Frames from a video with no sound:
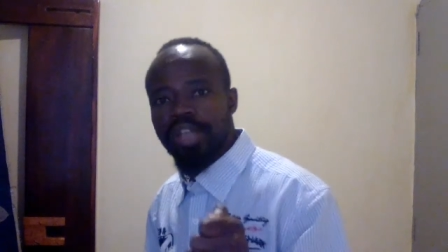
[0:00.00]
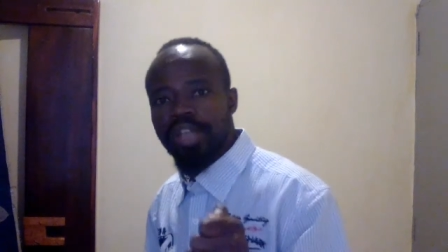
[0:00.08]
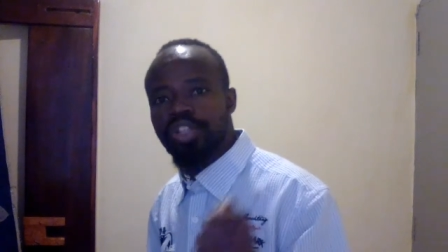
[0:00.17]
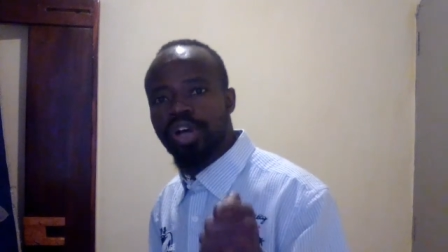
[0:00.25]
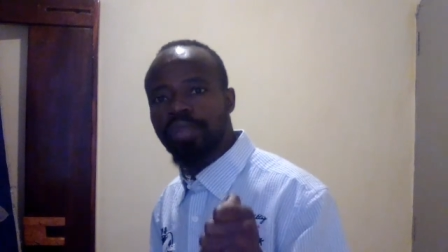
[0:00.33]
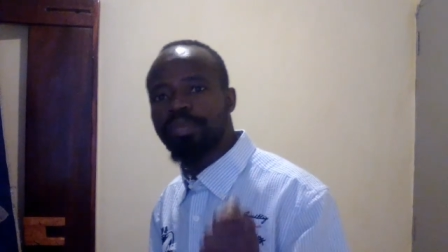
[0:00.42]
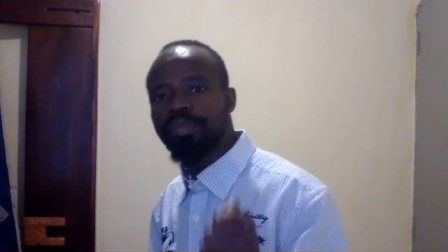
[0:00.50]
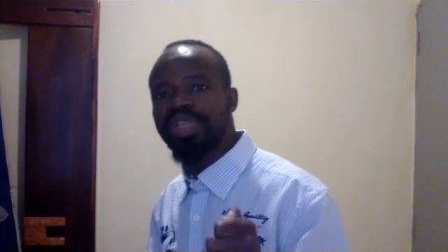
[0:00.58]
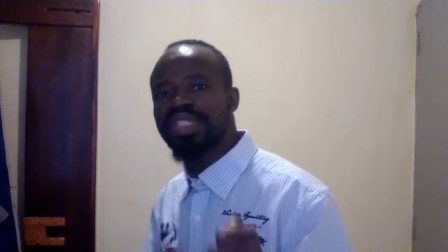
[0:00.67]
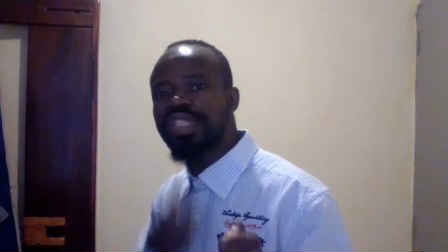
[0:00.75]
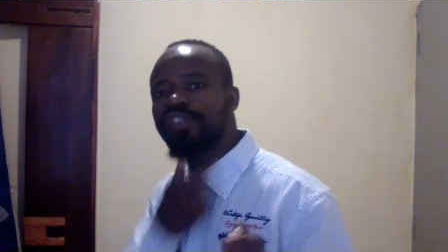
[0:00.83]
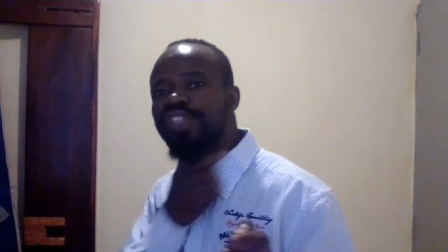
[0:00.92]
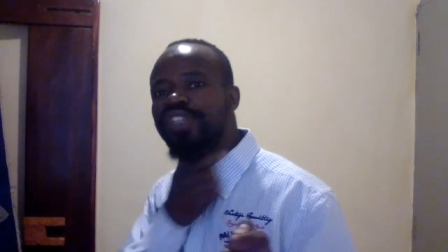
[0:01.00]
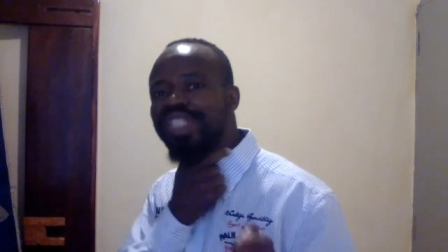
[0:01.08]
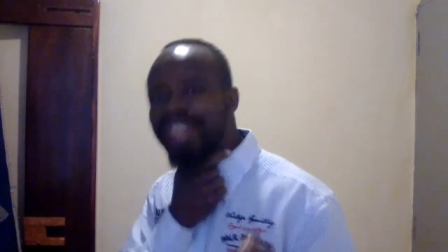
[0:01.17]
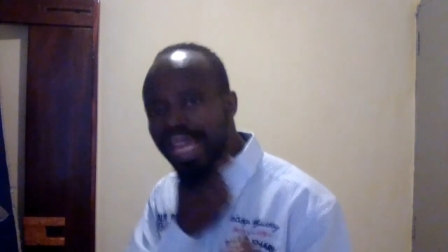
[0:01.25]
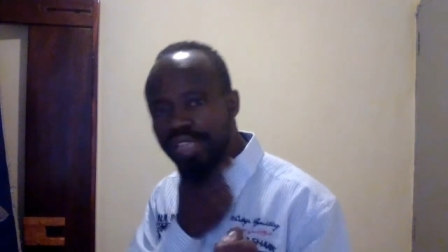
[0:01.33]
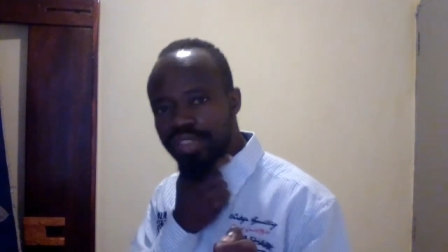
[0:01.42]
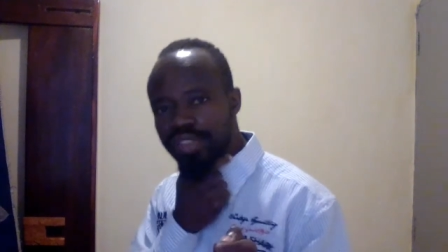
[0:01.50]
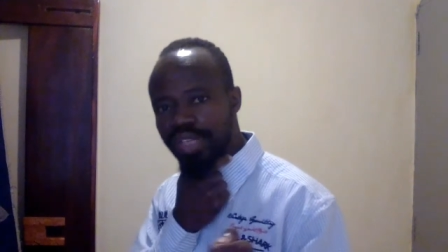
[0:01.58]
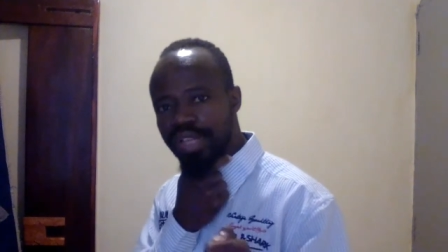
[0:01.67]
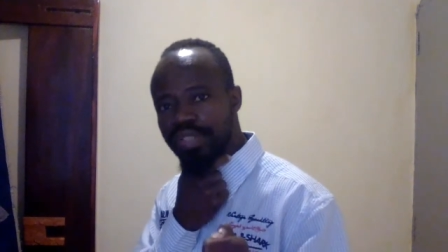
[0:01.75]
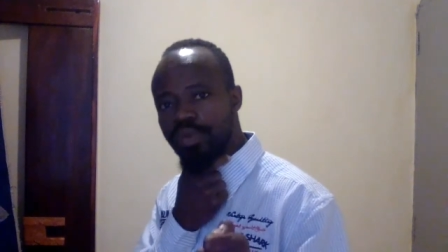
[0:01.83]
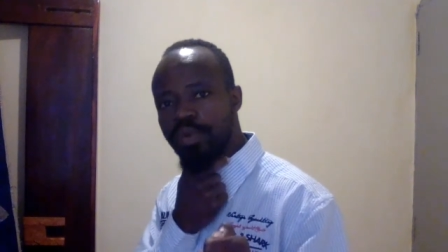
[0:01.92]
Don't be stiff-necked
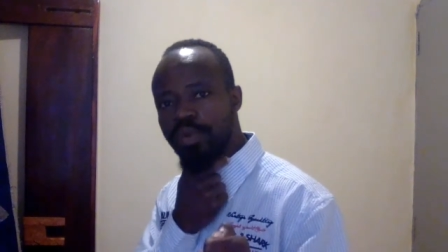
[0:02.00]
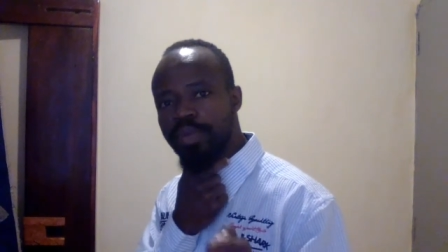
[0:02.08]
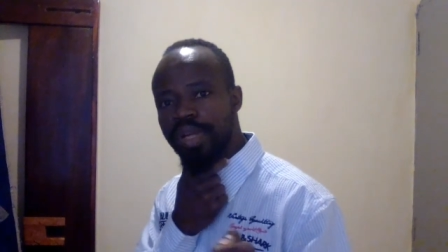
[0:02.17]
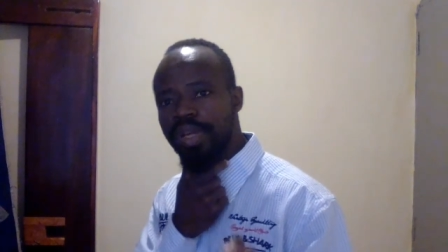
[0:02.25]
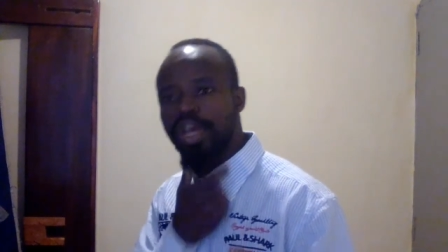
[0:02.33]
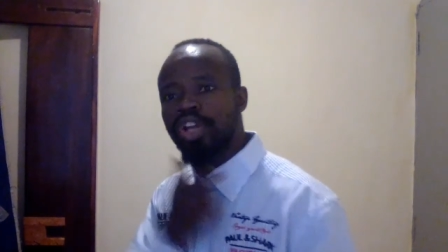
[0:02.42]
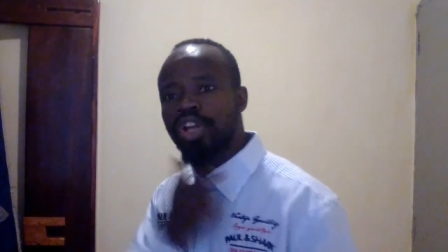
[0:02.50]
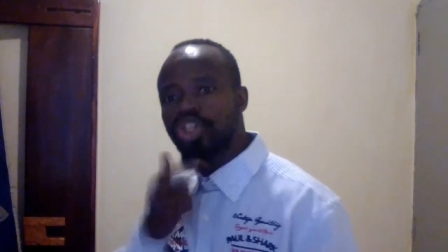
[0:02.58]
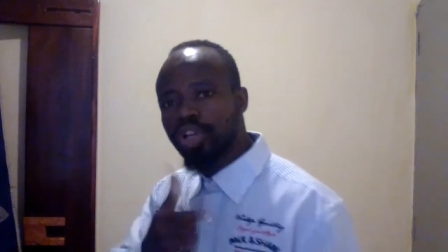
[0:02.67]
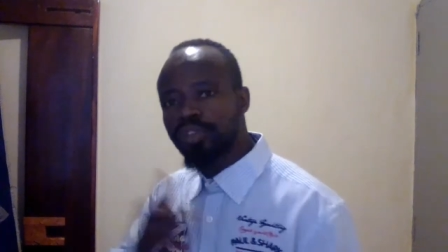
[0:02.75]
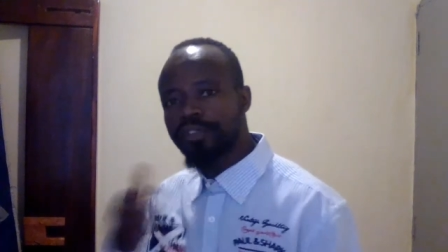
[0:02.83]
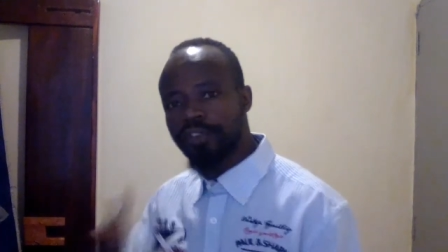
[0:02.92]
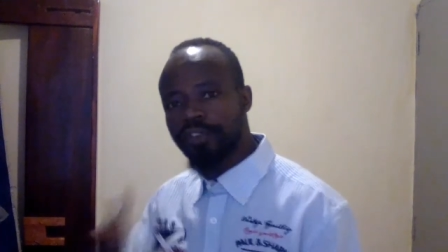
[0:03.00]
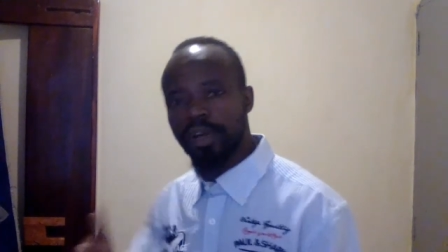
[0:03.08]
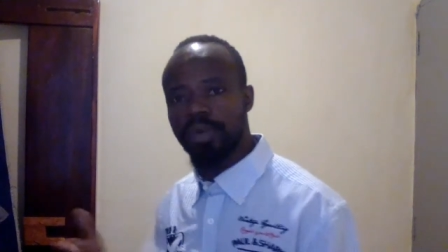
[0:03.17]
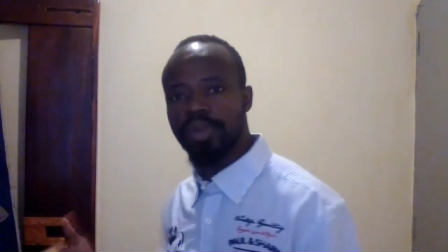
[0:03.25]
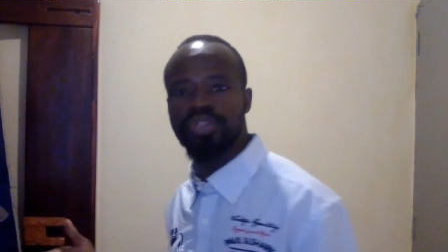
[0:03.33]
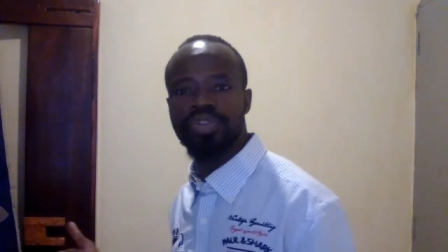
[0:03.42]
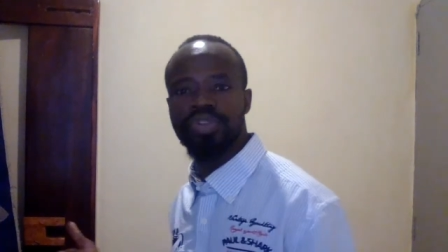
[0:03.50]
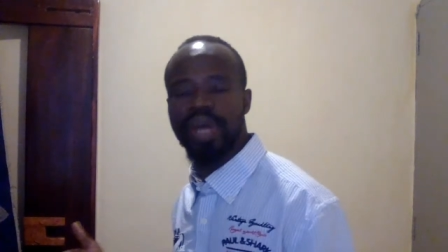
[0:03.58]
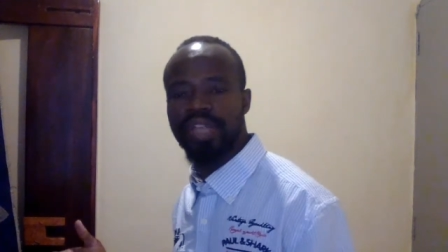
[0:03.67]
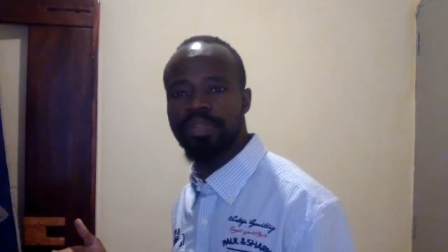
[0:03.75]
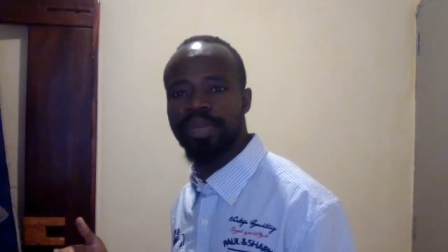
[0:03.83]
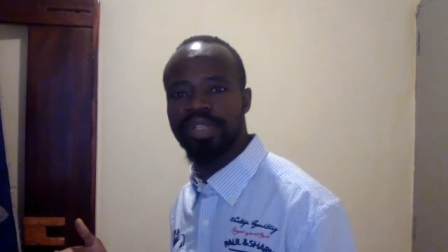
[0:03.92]
as a woman not to follow what your
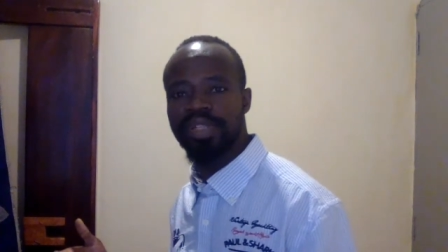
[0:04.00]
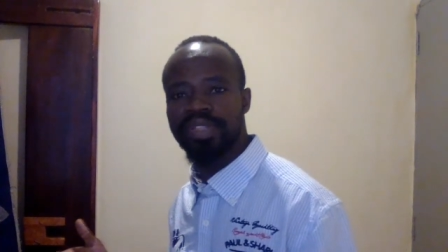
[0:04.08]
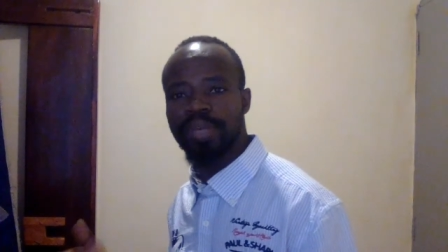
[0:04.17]
husband is saying.